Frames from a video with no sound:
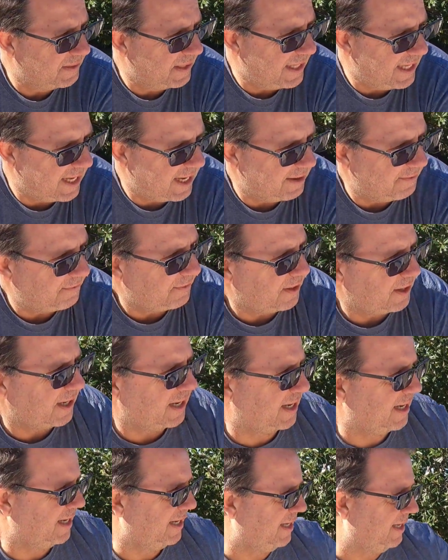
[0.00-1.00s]

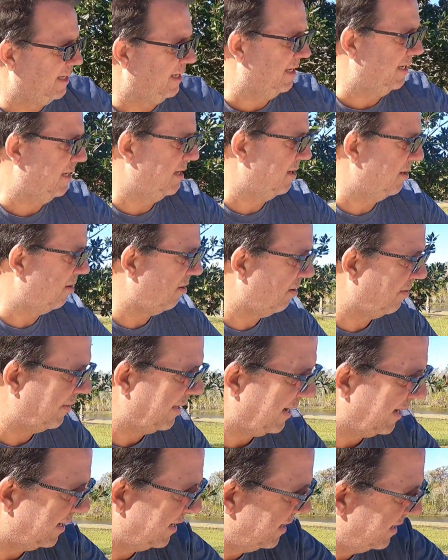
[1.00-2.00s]
EFI, all
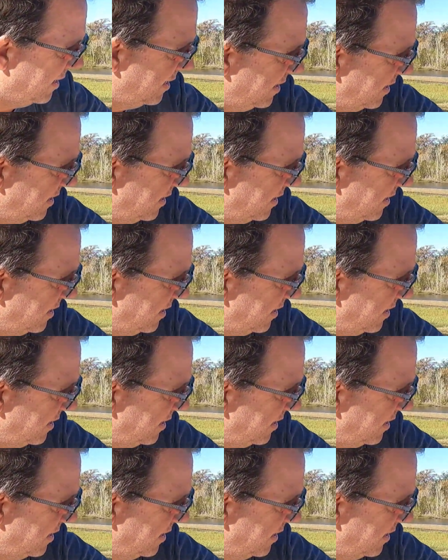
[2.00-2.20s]
that.